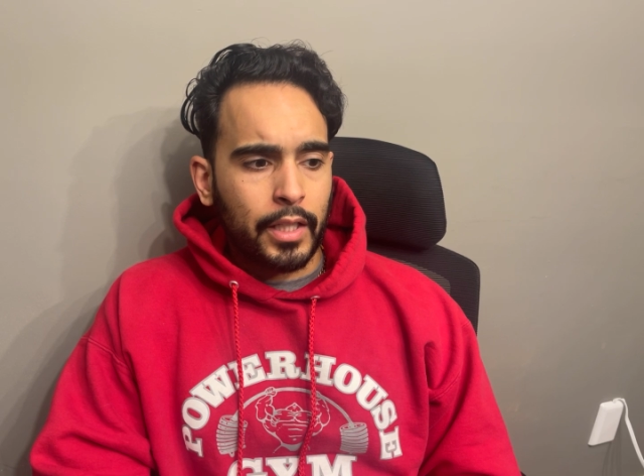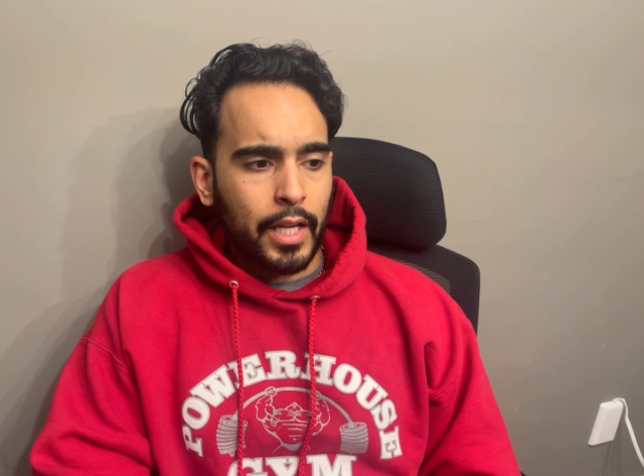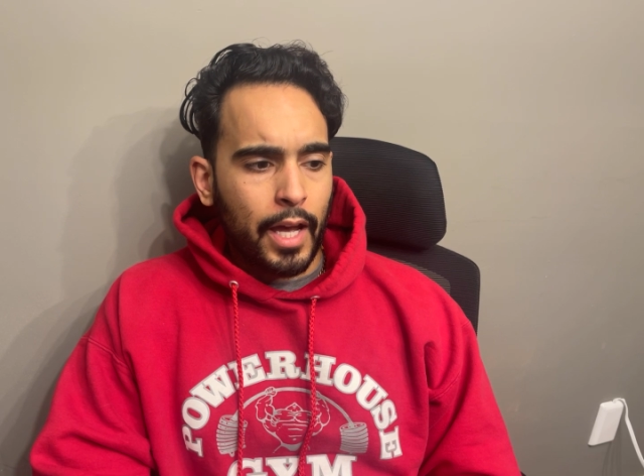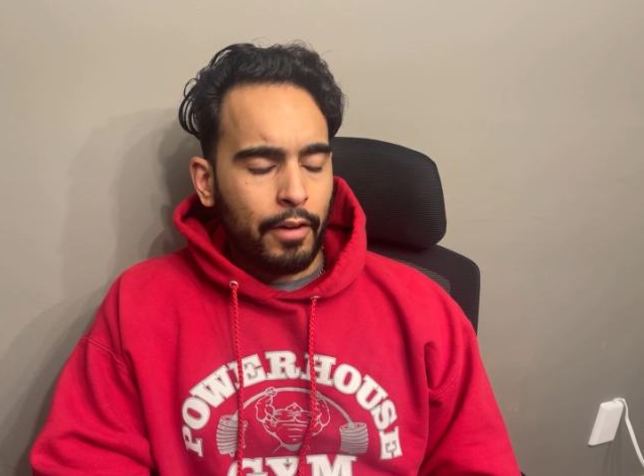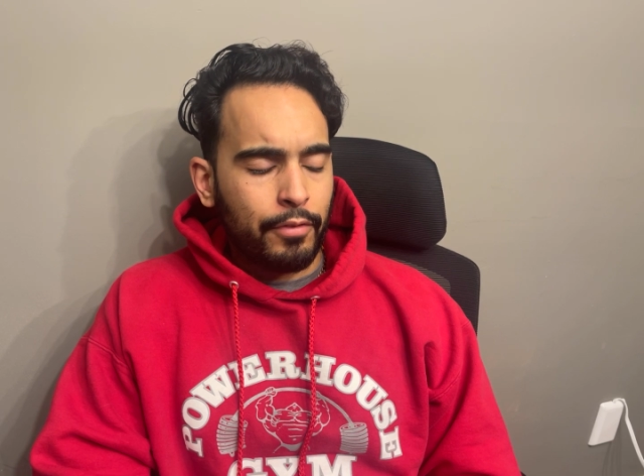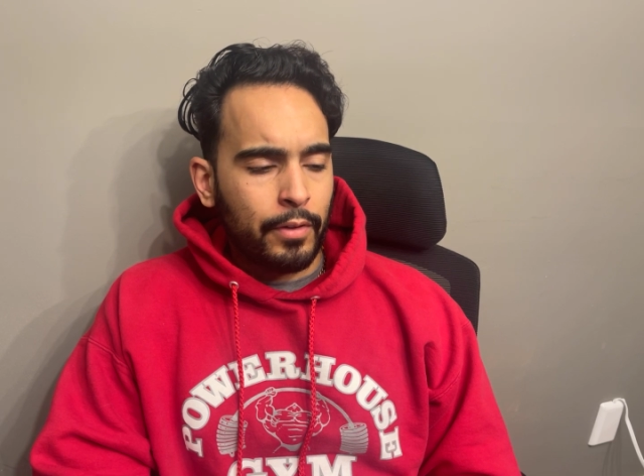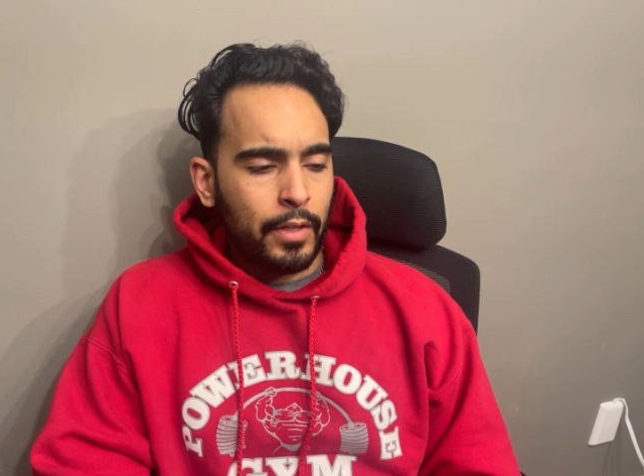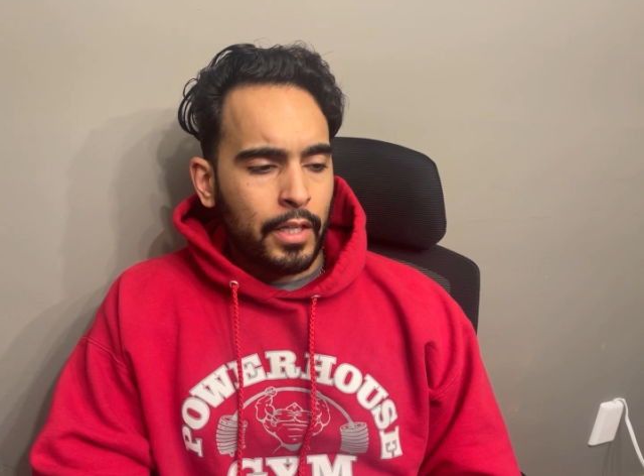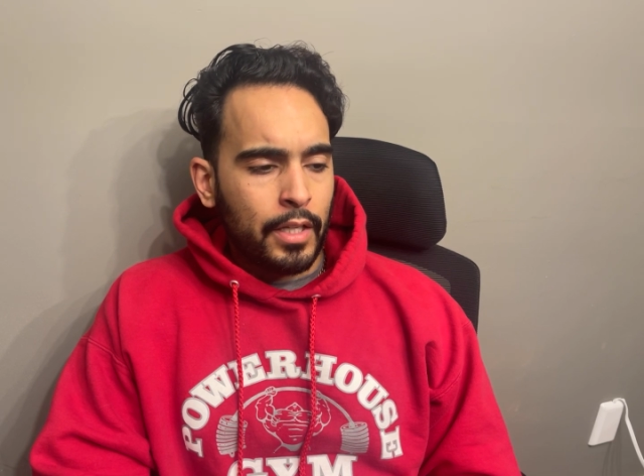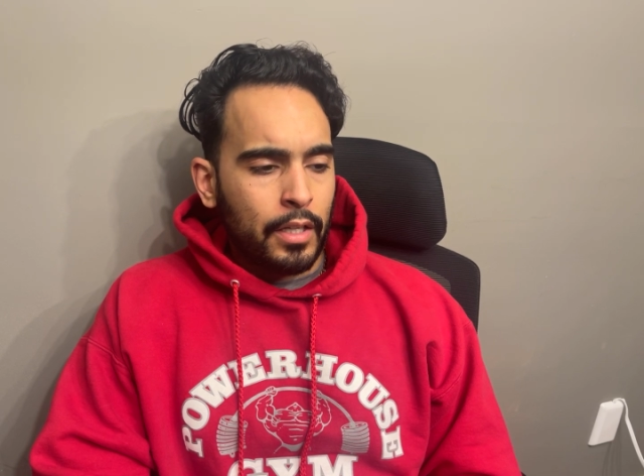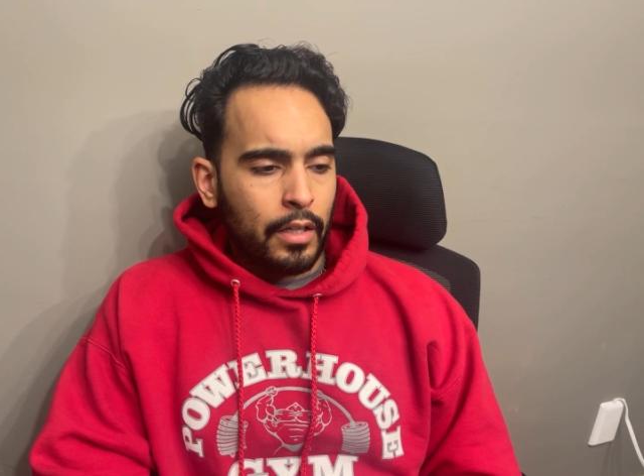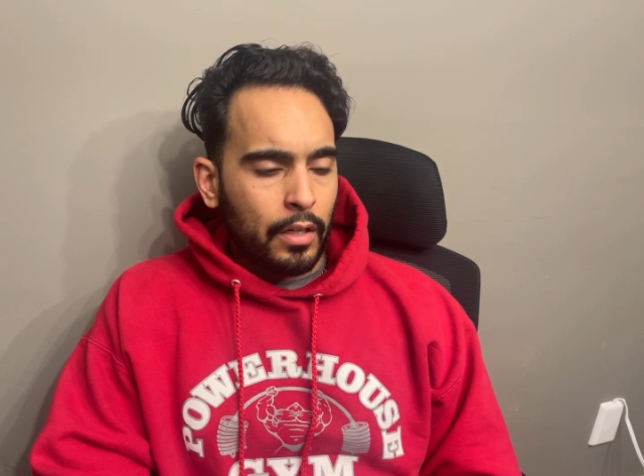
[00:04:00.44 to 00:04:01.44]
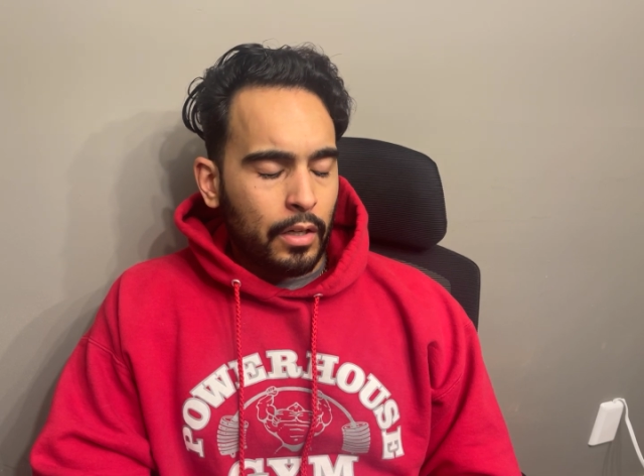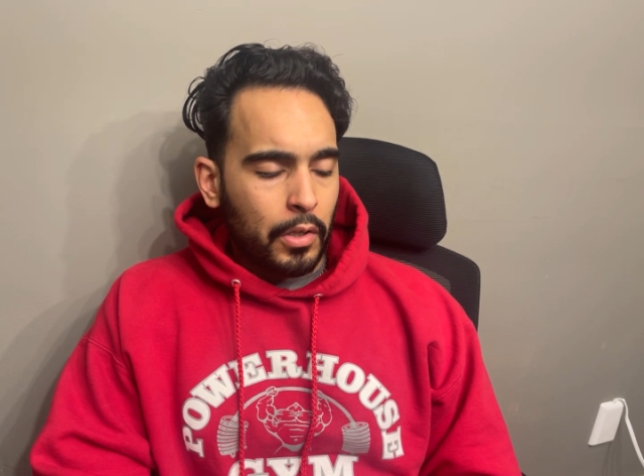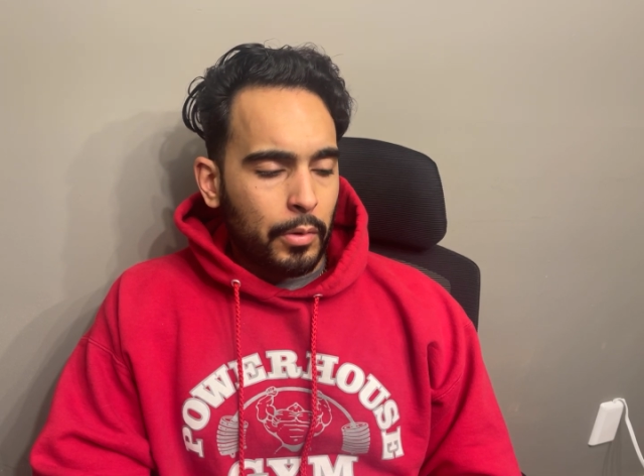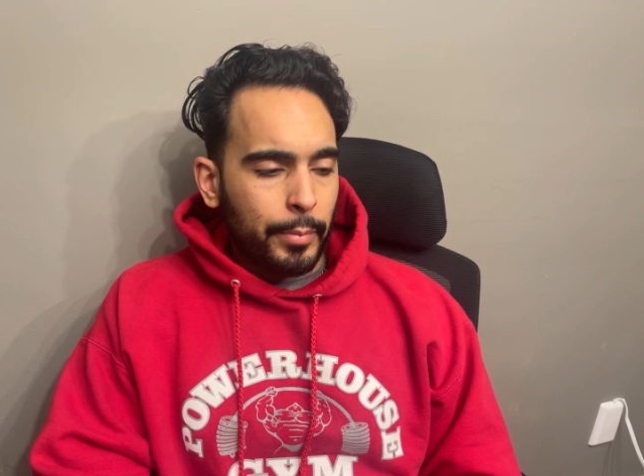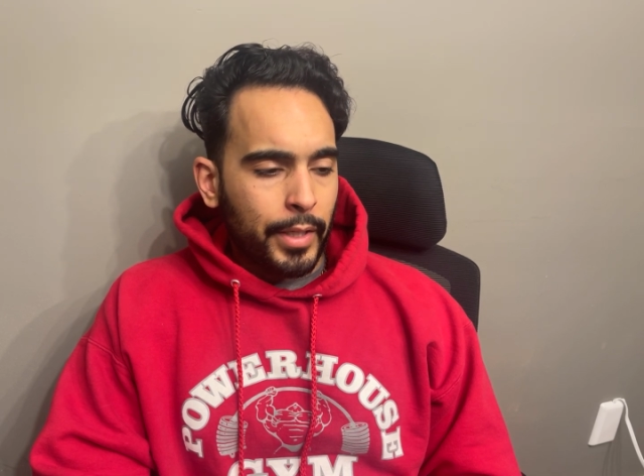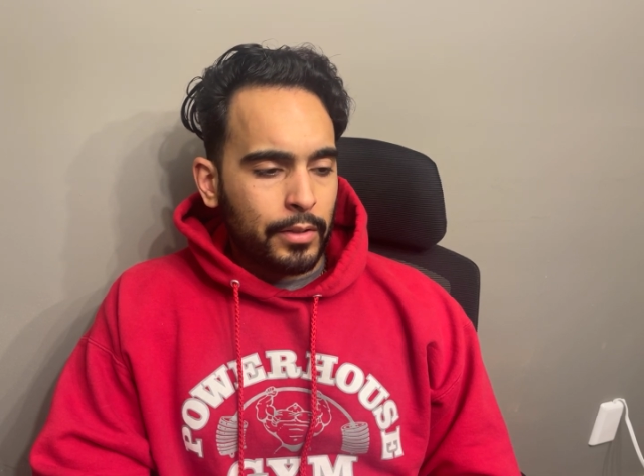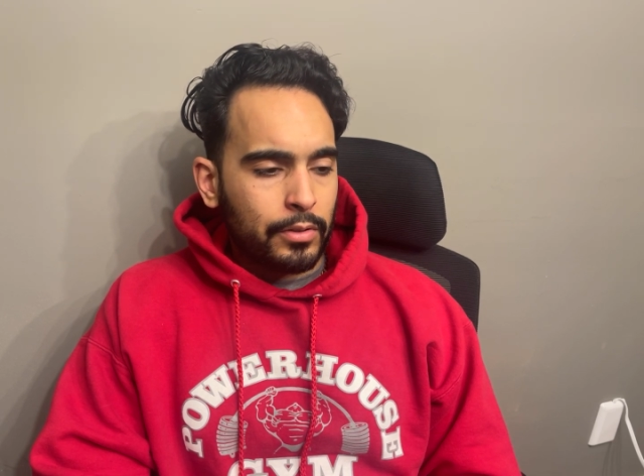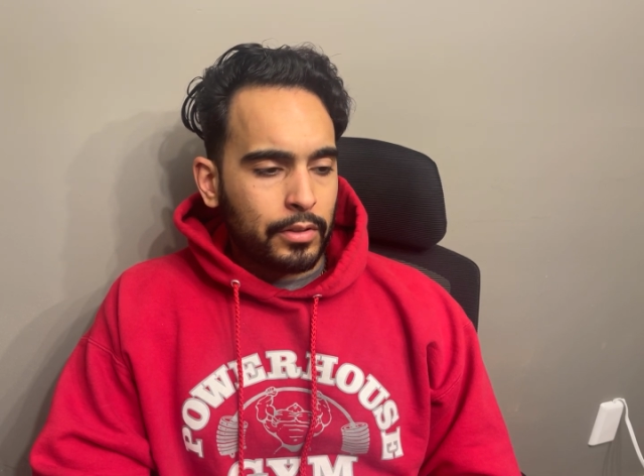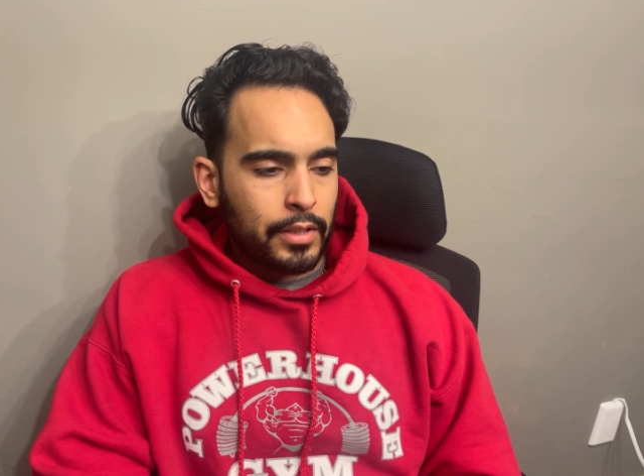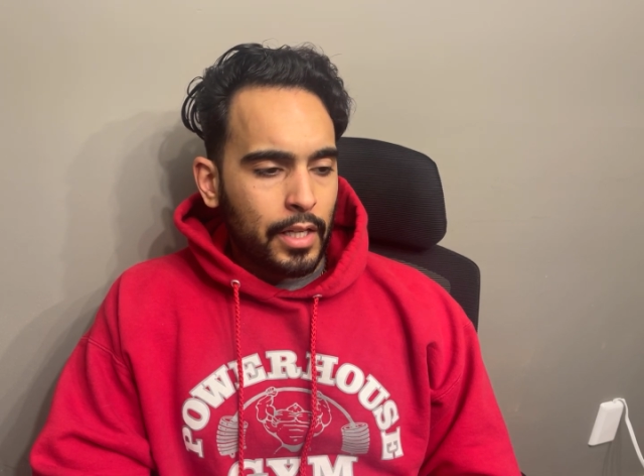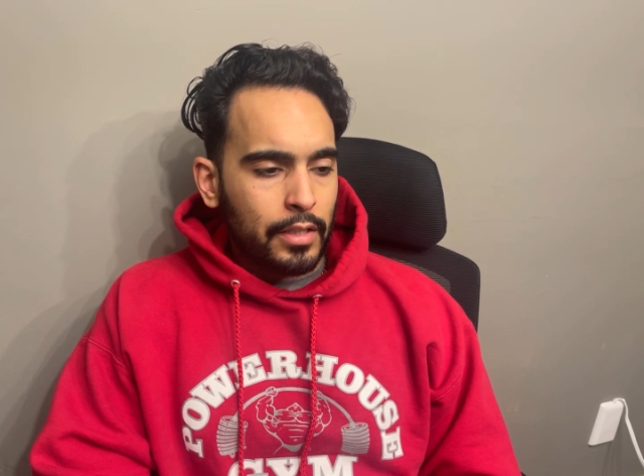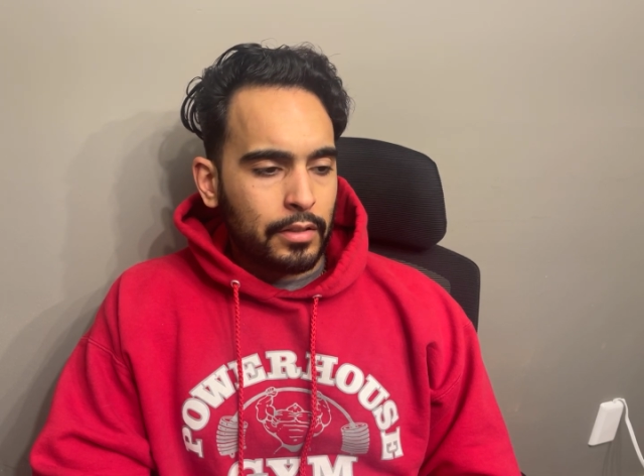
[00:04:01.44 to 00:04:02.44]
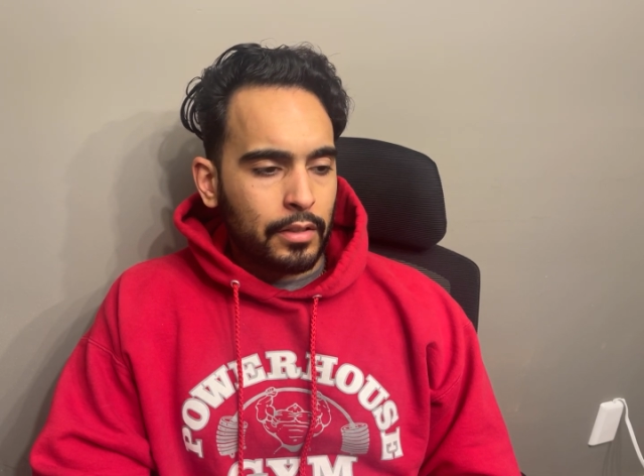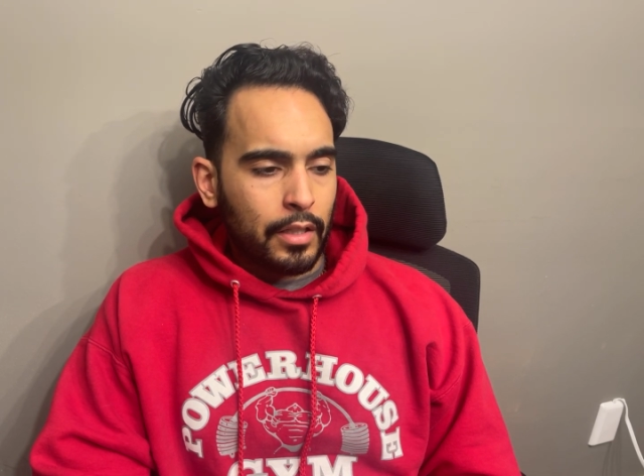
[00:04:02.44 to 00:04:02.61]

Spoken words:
calf exercise.